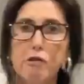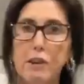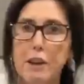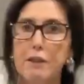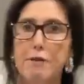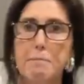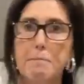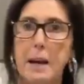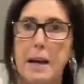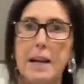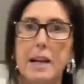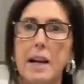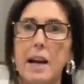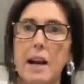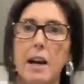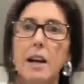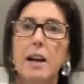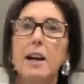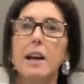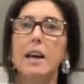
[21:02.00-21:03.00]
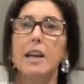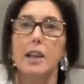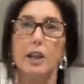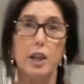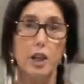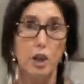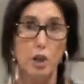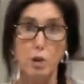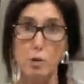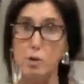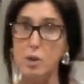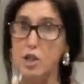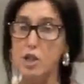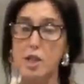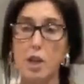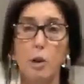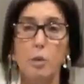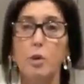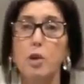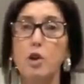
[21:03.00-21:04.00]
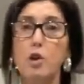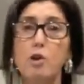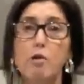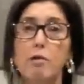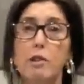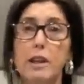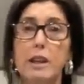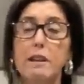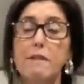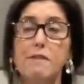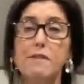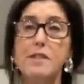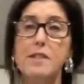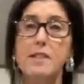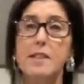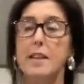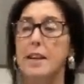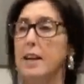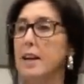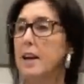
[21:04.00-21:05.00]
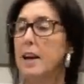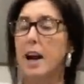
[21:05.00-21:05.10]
a wreath maker and you sell your wreaths,